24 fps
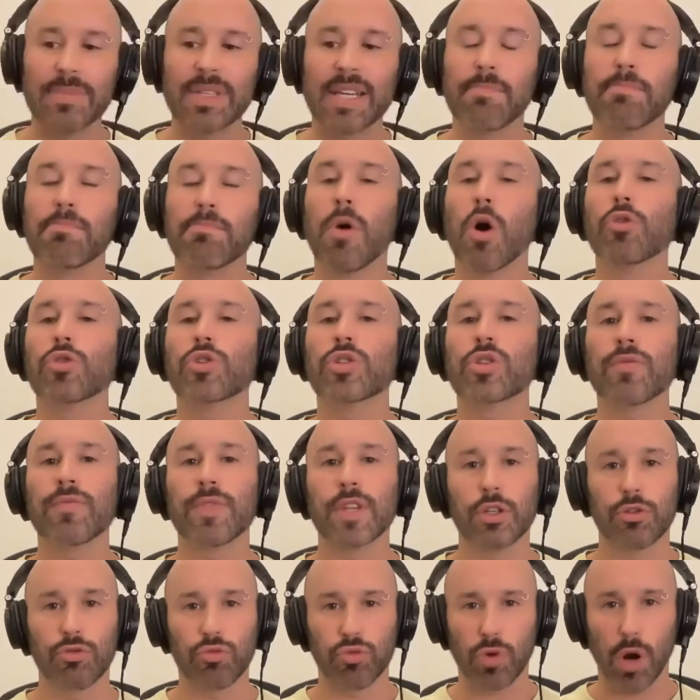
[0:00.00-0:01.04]
most of the
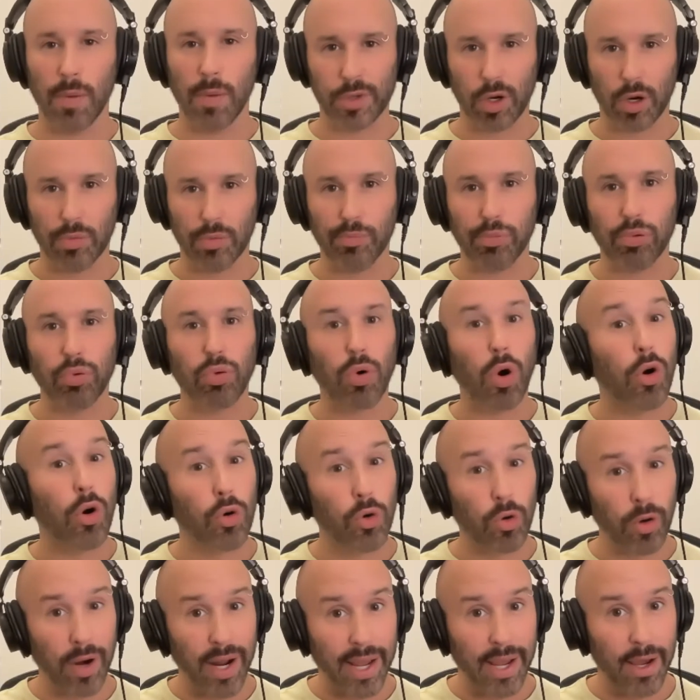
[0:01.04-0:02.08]
drums are
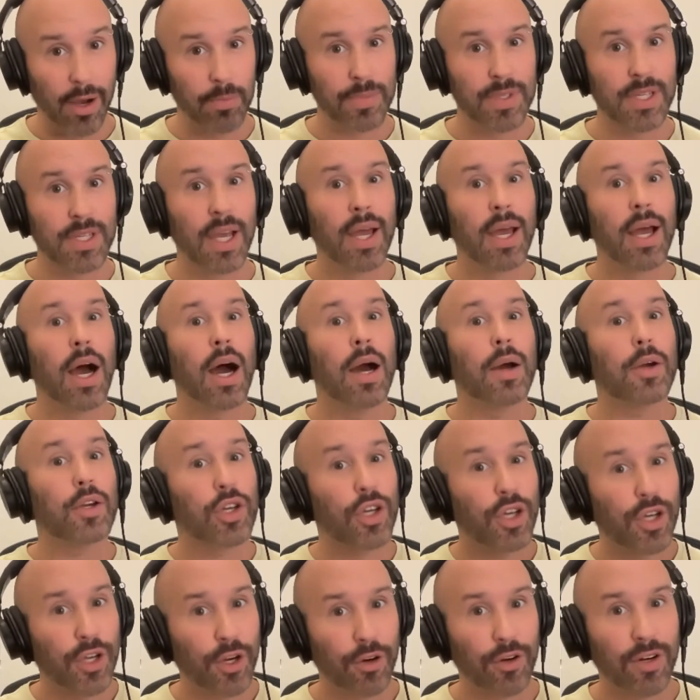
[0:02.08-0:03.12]
programmed.
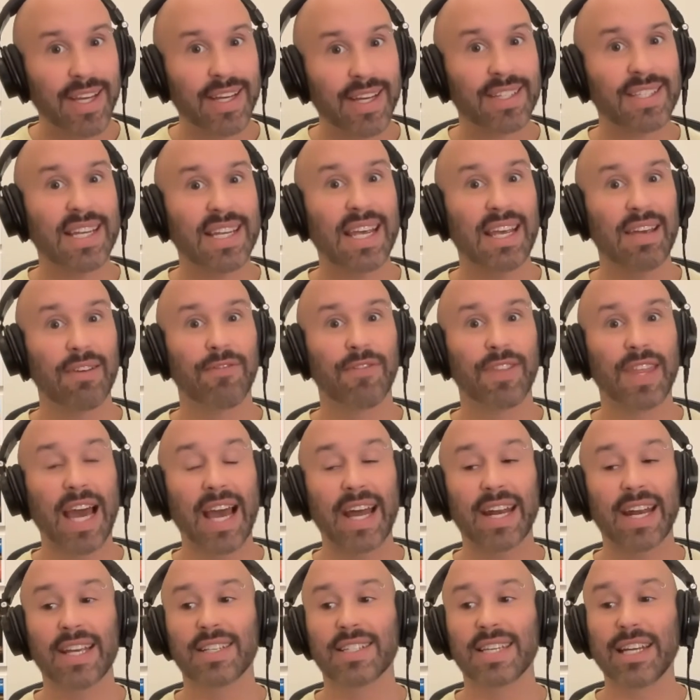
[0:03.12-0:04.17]
Curious if
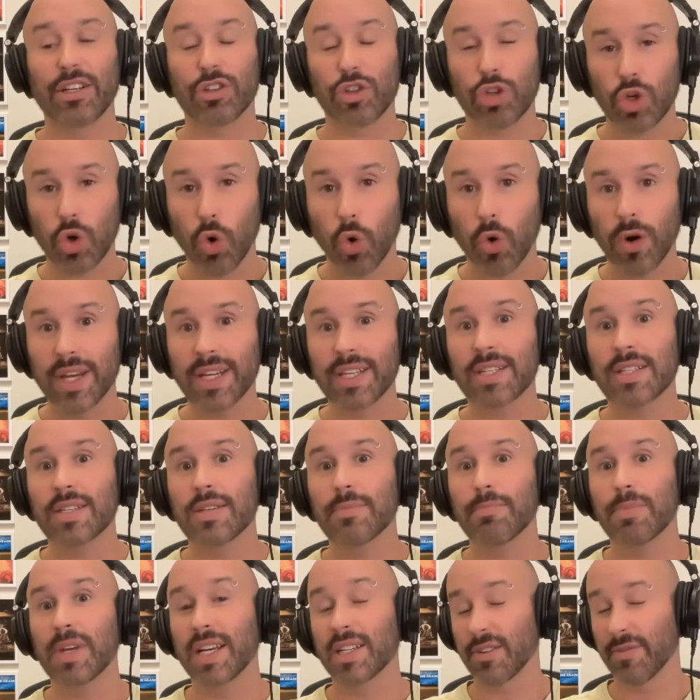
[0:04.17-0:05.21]
that is a choice
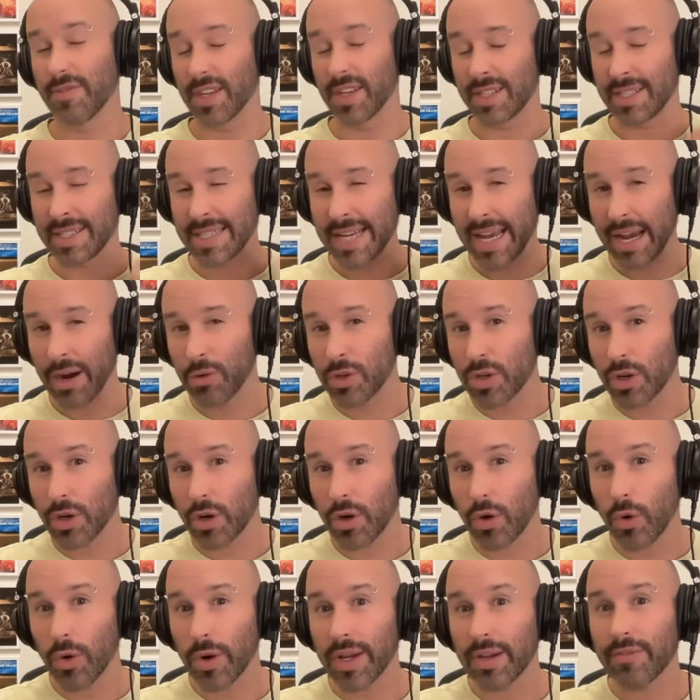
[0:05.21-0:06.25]
because of the sound you're
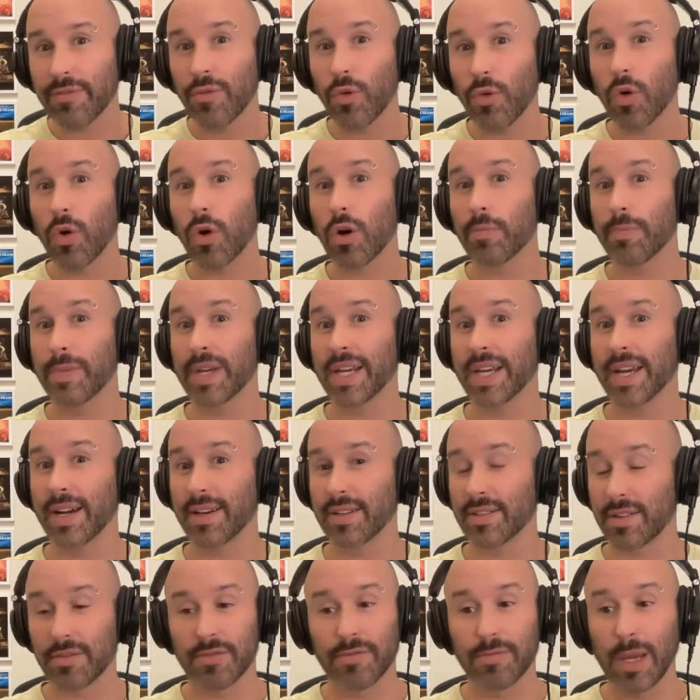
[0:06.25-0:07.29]
going for,
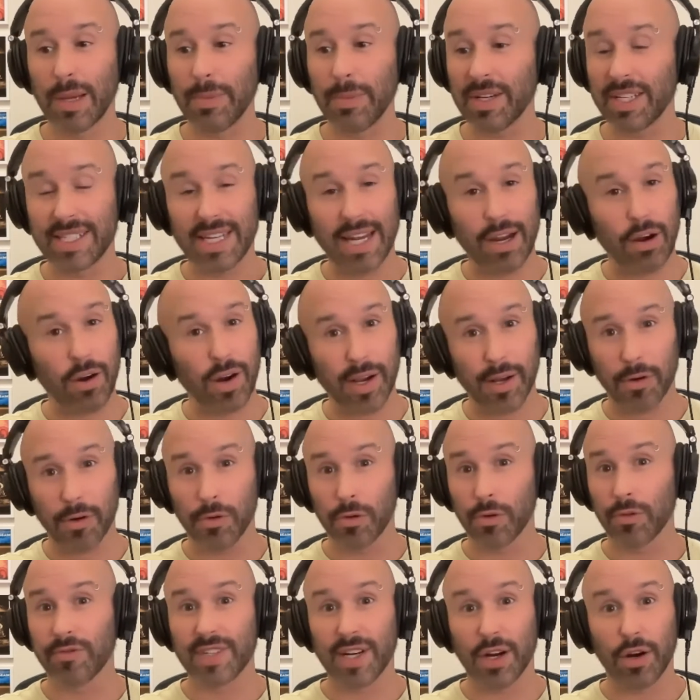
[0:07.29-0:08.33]
because of maybe Derek. I don't
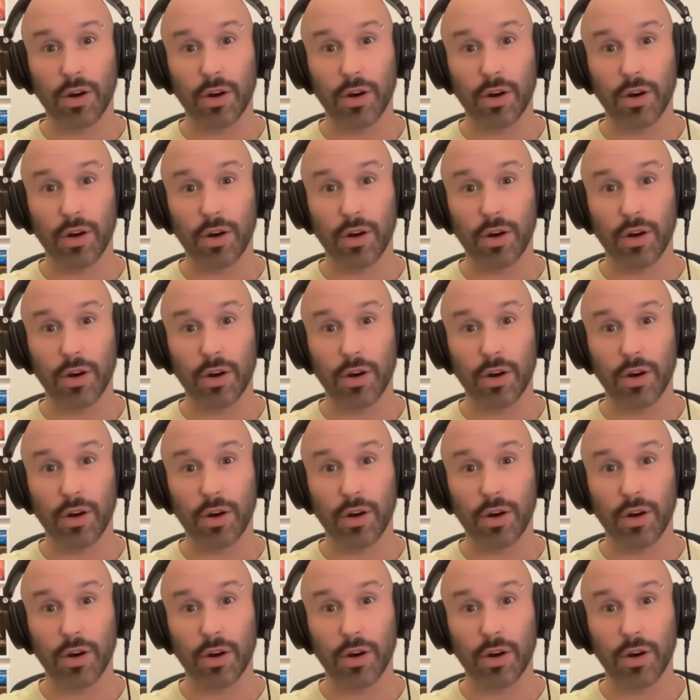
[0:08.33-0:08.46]
know if Derek